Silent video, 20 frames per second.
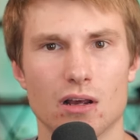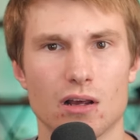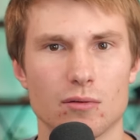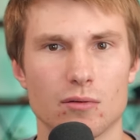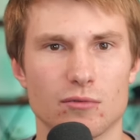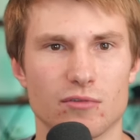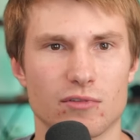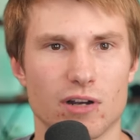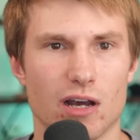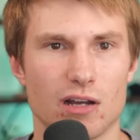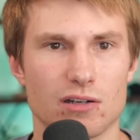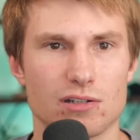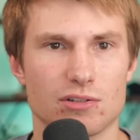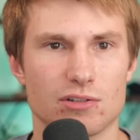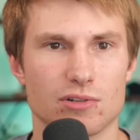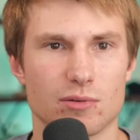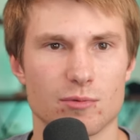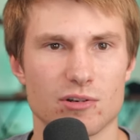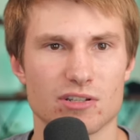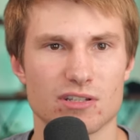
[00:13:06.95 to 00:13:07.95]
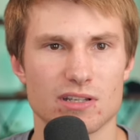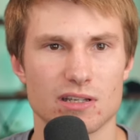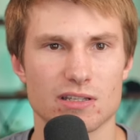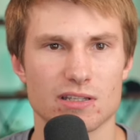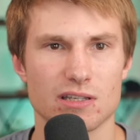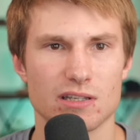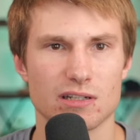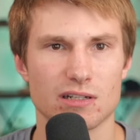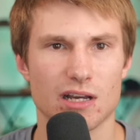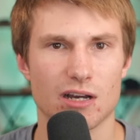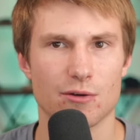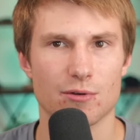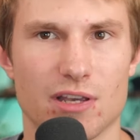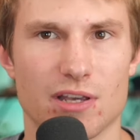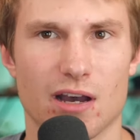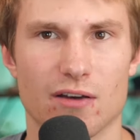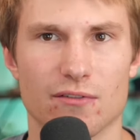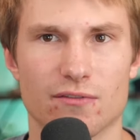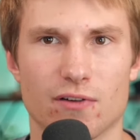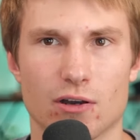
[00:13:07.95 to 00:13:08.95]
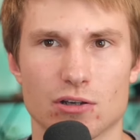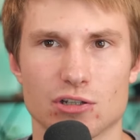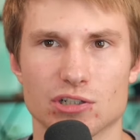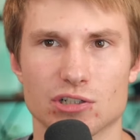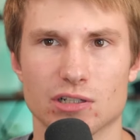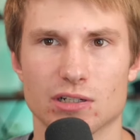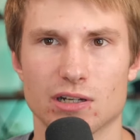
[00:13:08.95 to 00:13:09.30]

Moving on to number 16 now, we got function